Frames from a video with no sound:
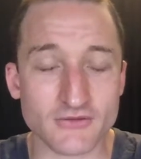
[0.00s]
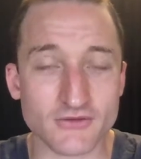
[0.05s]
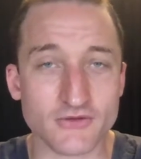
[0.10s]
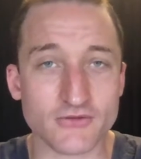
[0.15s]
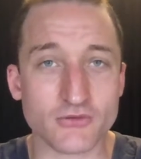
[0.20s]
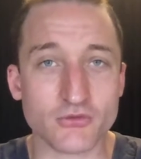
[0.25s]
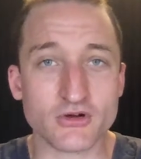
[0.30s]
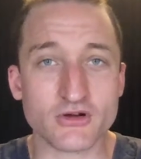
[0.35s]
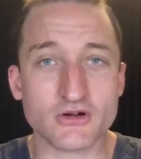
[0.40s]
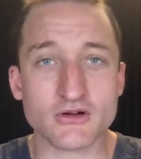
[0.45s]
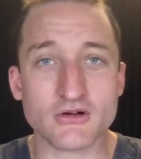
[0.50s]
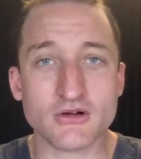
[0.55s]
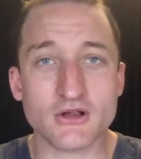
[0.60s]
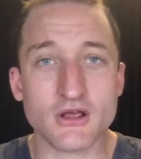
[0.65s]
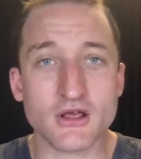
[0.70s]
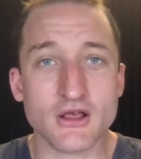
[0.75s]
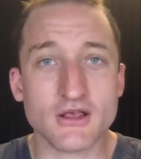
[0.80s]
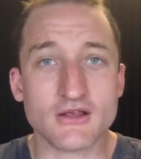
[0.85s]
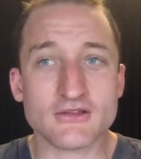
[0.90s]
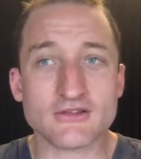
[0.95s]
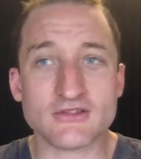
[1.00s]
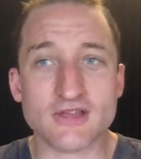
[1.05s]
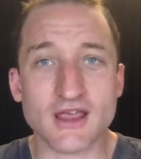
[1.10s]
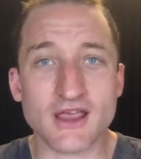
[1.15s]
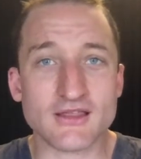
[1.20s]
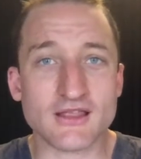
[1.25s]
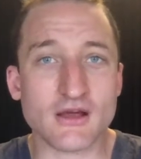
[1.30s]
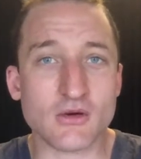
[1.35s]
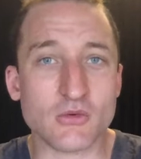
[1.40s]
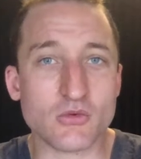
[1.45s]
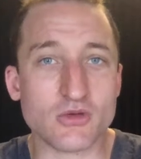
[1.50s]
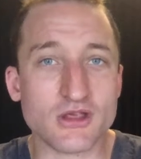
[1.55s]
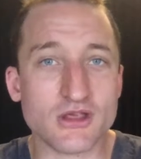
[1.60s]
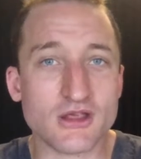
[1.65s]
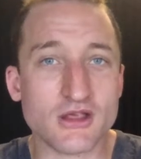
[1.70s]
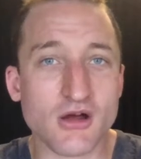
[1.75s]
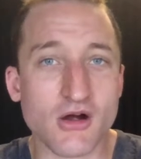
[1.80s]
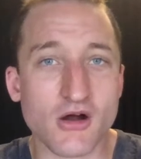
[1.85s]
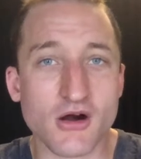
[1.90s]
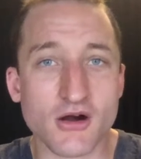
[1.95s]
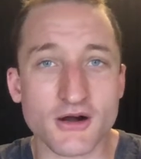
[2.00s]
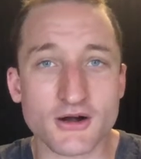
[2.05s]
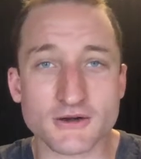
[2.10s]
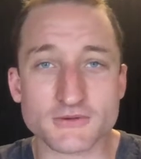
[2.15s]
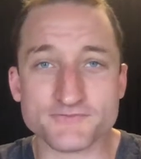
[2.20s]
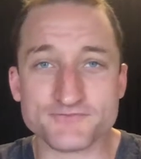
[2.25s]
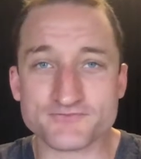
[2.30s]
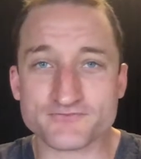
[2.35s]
If we're saying that we are